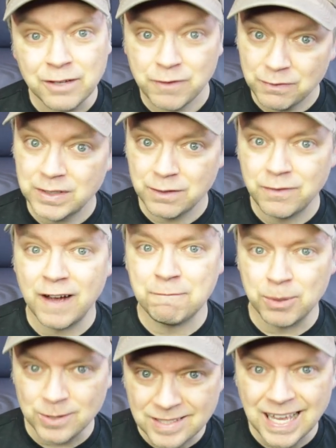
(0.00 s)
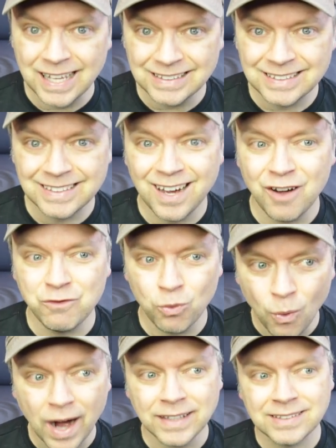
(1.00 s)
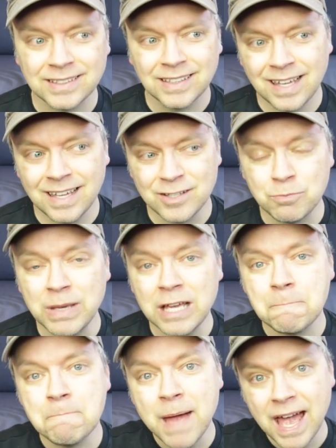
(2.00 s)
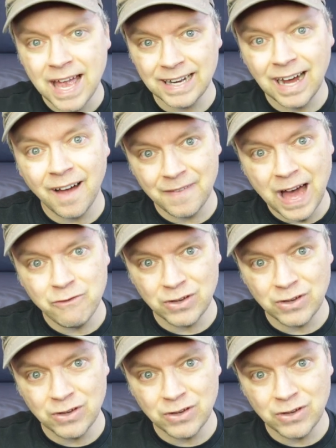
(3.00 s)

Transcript: 55% of what is being made on that